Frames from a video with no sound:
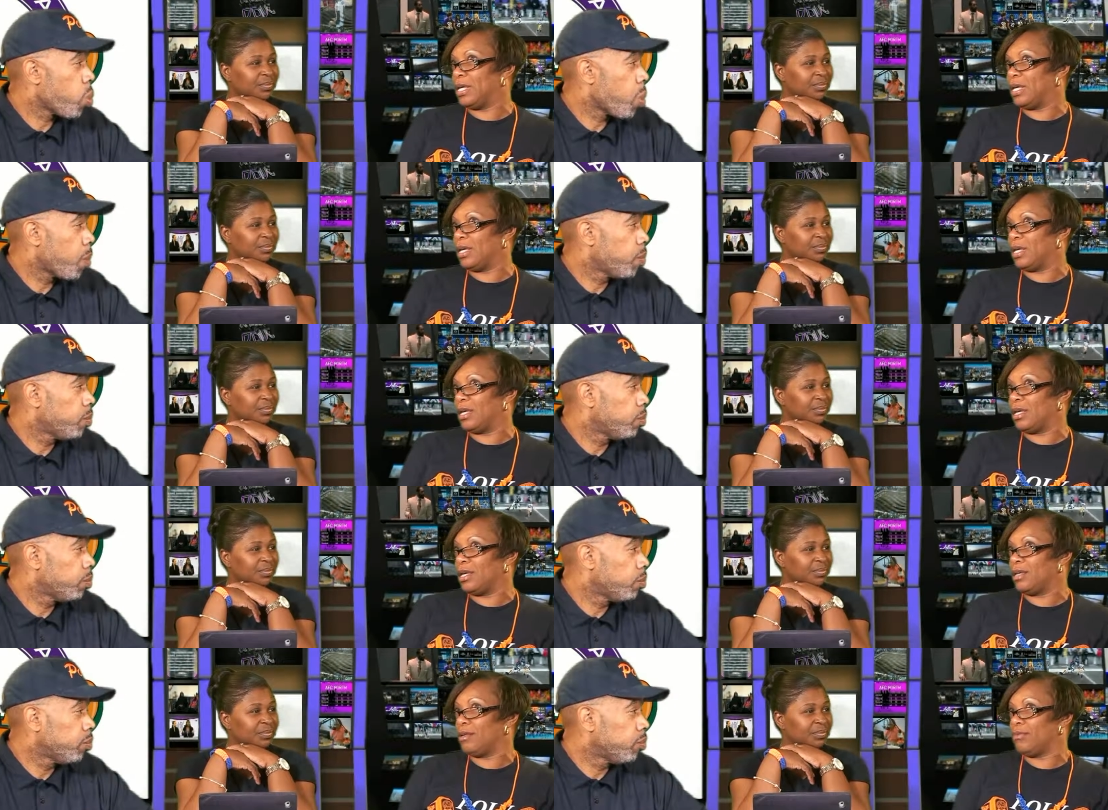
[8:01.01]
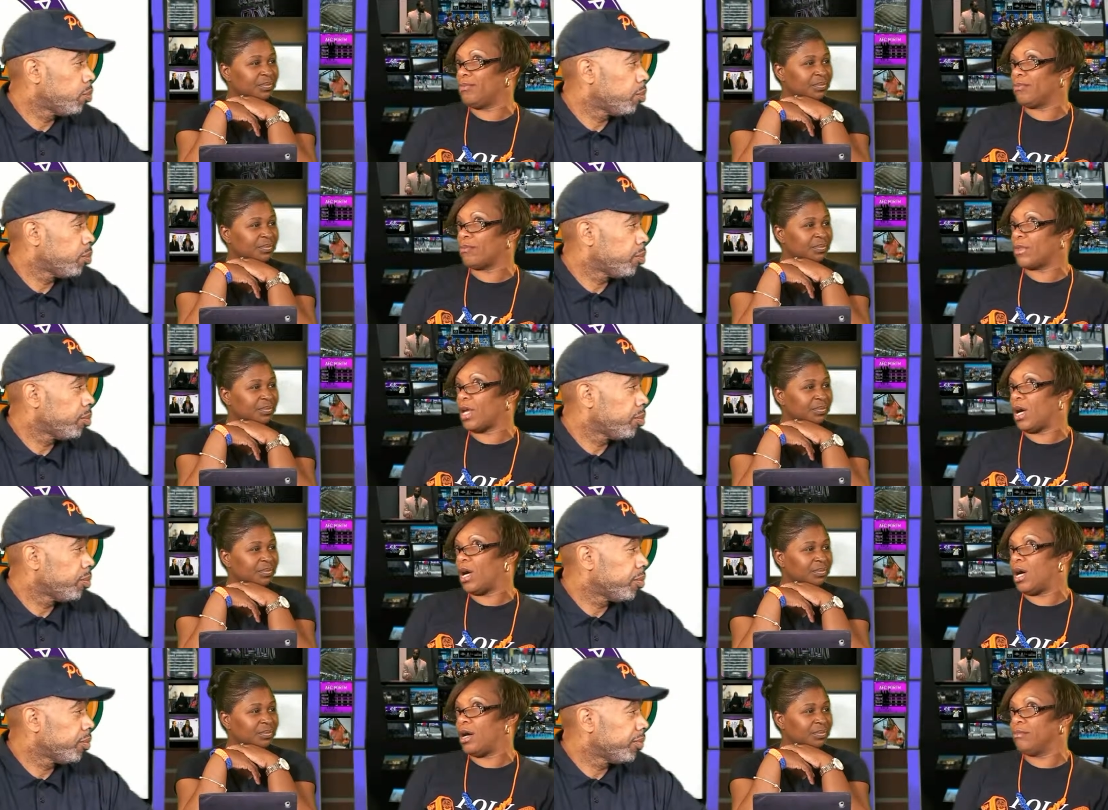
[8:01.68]
Speaker 1: be
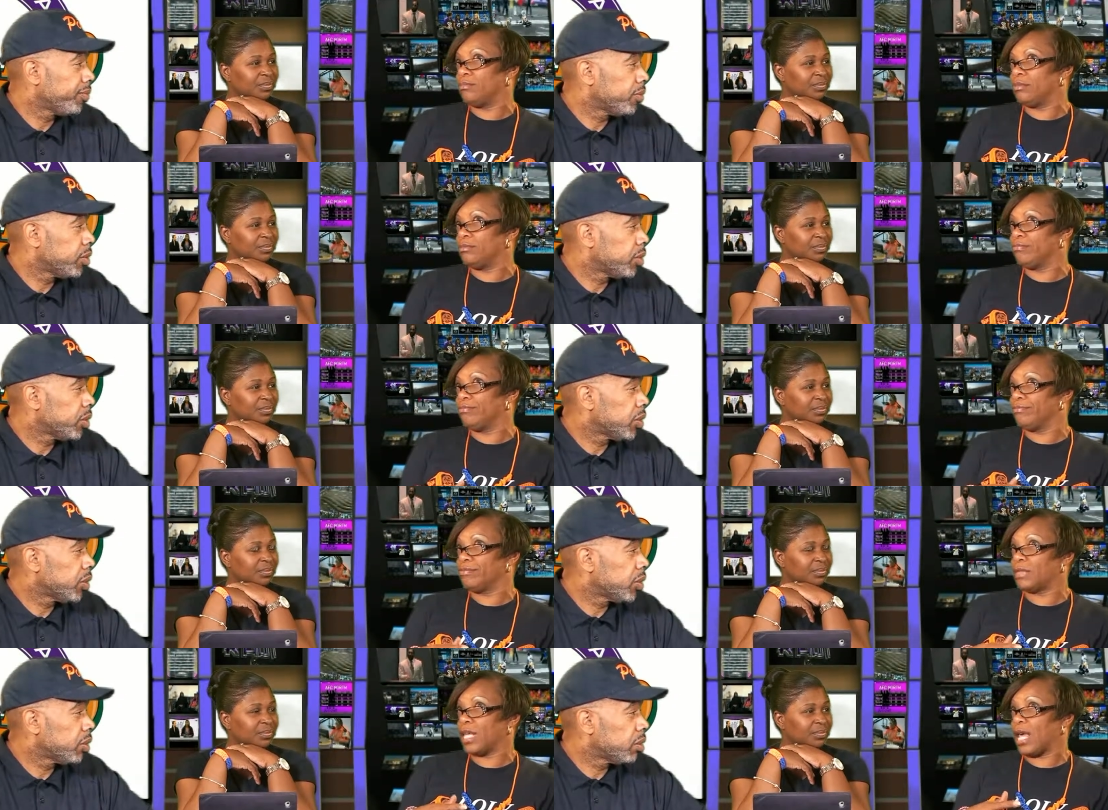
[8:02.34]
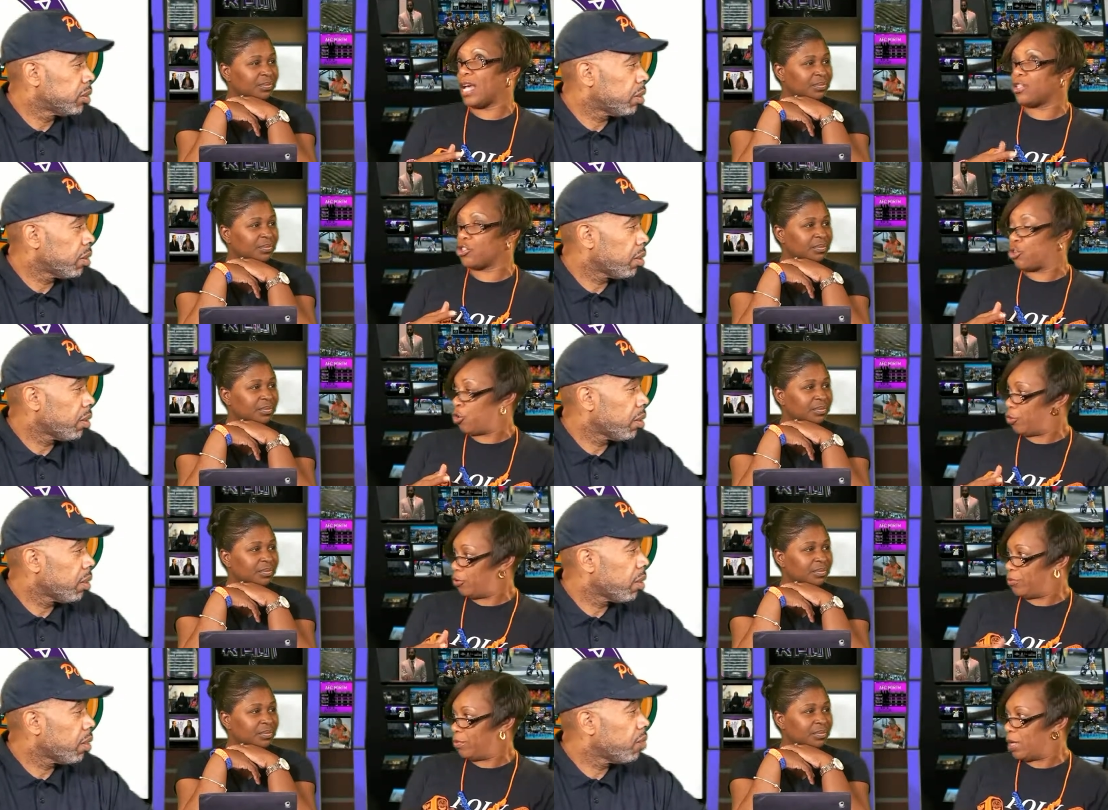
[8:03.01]
um,
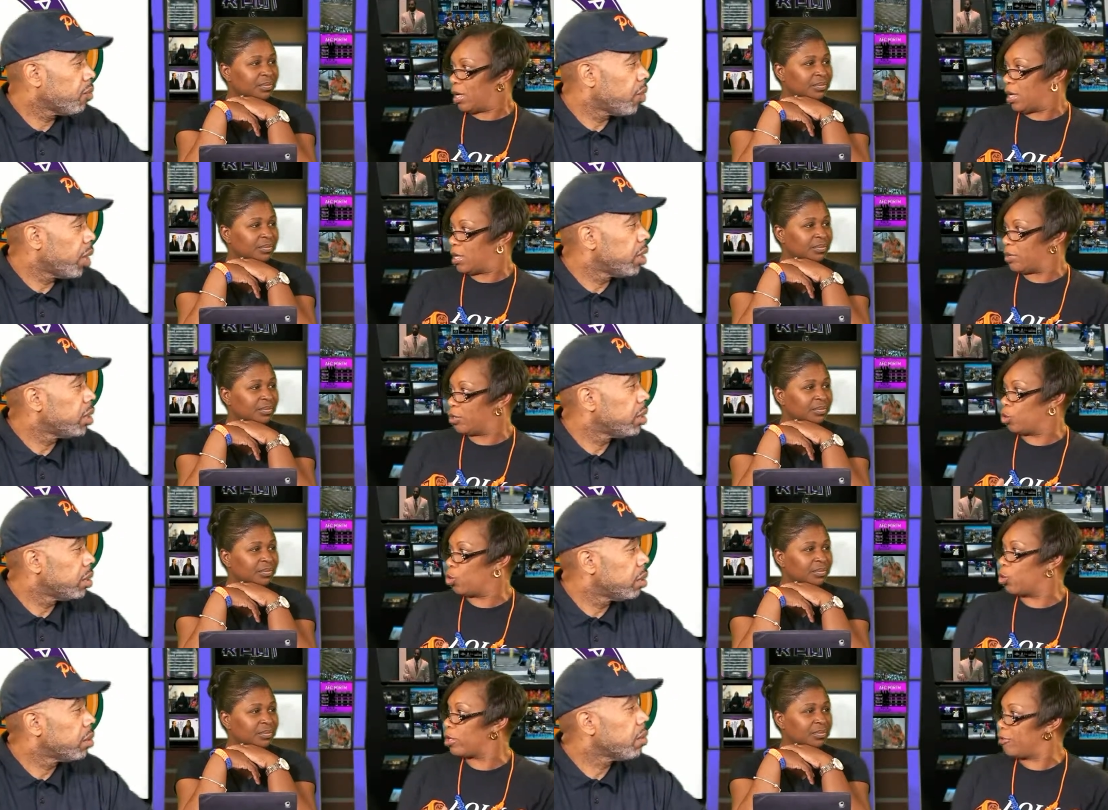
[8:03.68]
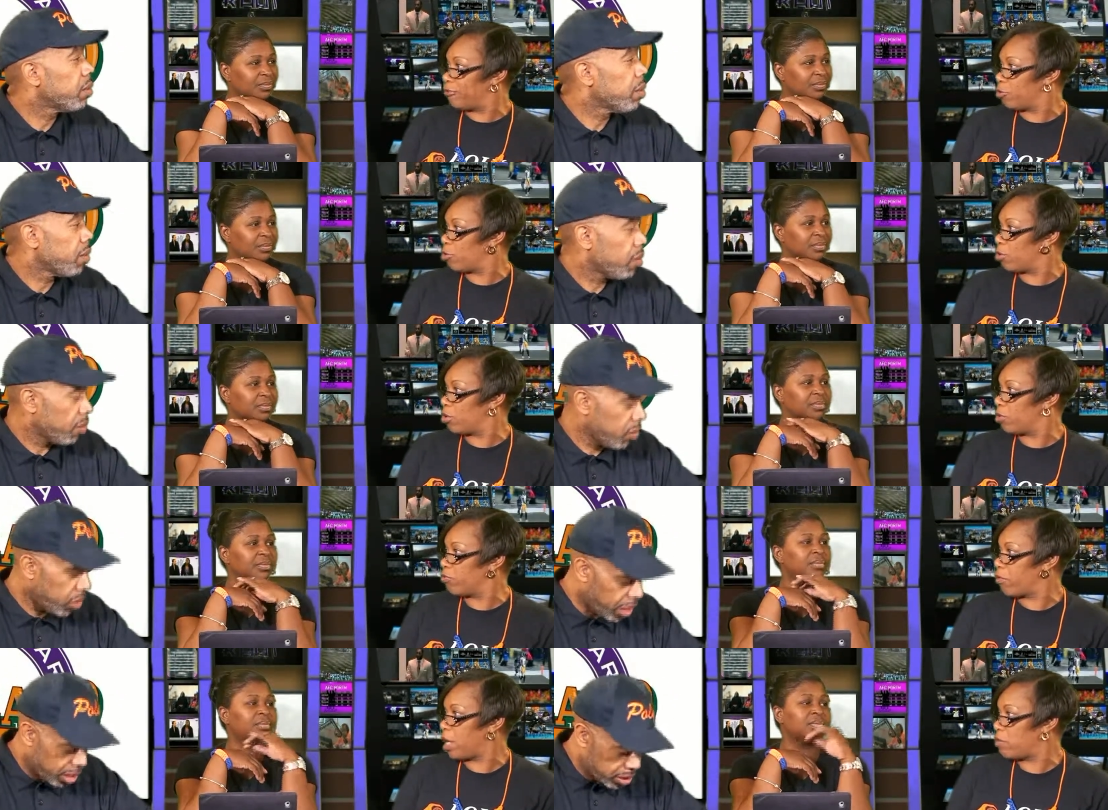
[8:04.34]
Kessler, uh, mm-hmm. the lawyer for
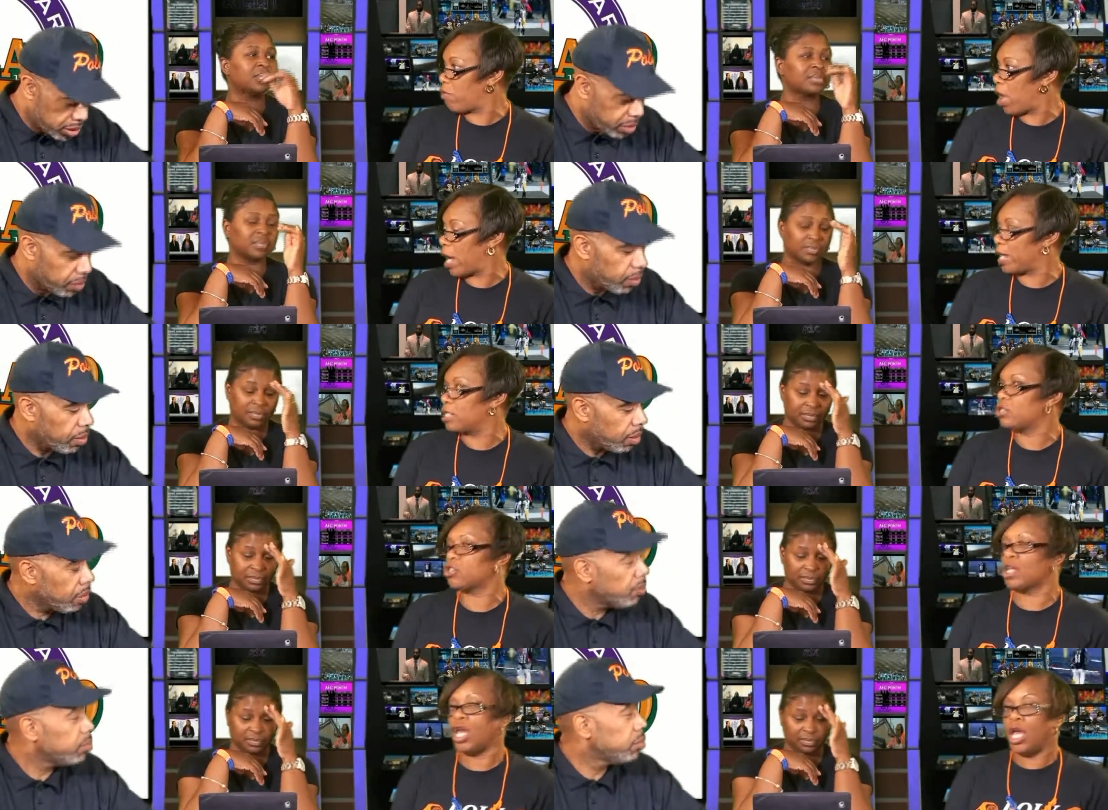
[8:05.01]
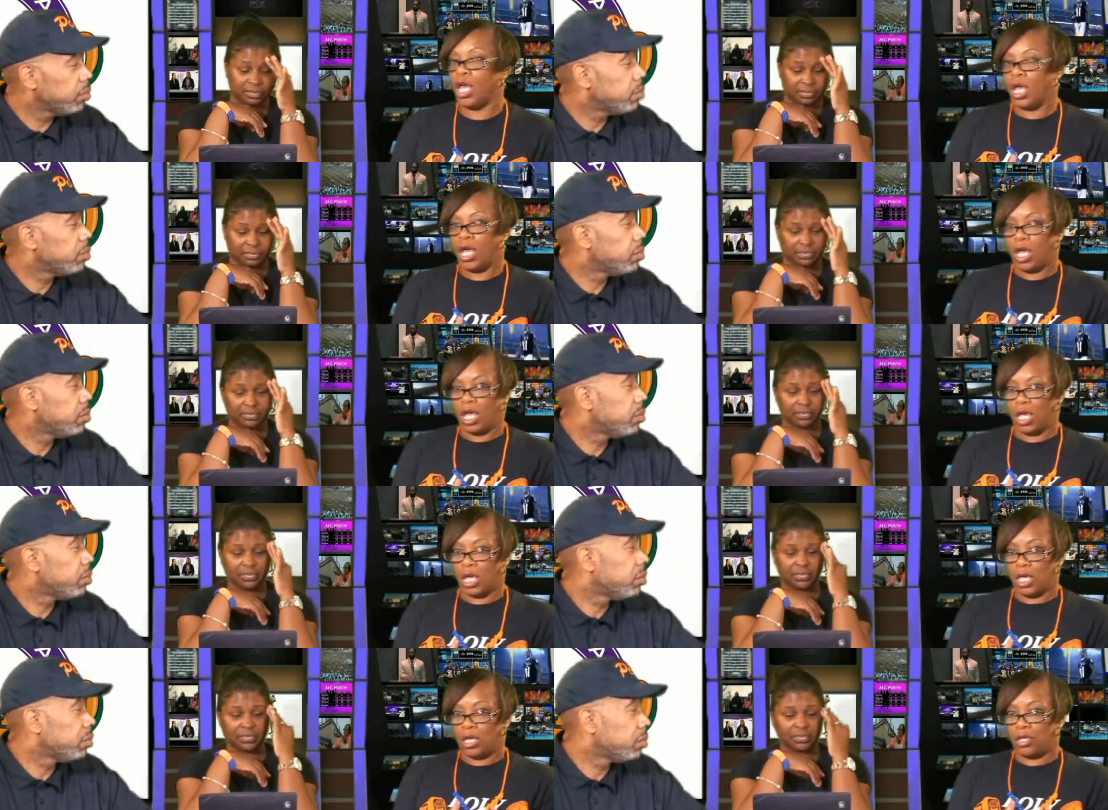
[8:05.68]
yes. Ray mm-hmm. Rice, mm-hmm.
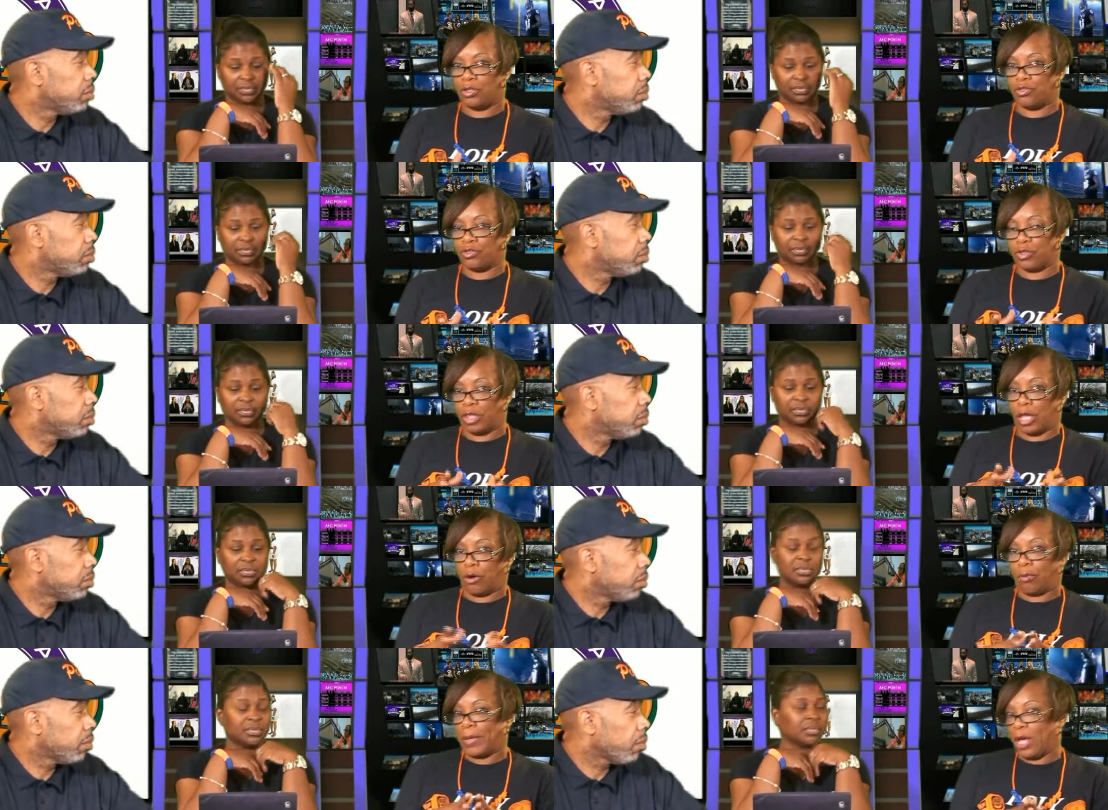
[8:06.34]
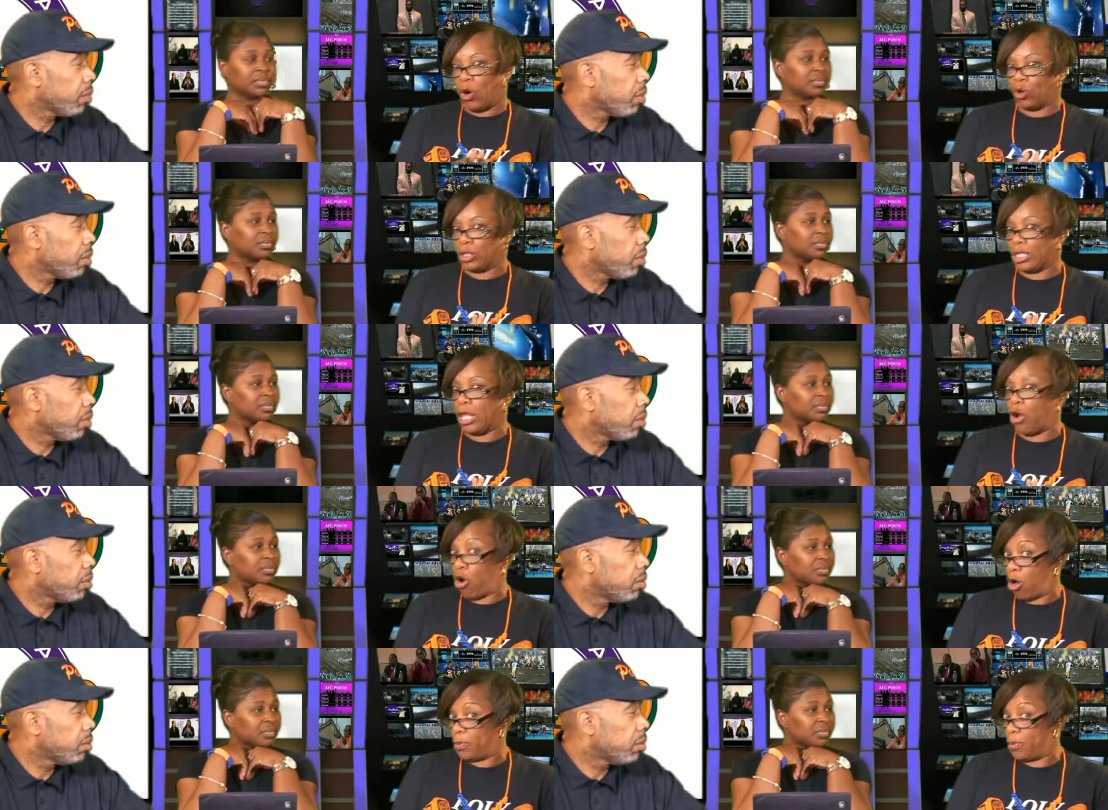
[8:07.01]
is they'll be holding their